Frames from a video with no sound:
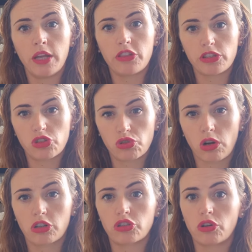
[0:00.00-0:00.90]
the
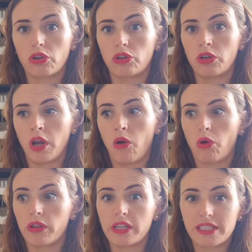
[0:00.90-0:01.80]
structure
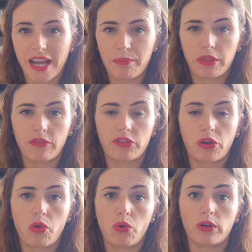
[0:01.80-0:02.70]
or the depth of the
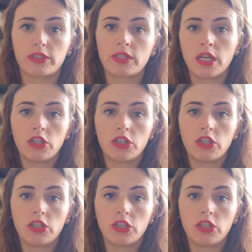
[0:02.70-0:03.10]
course,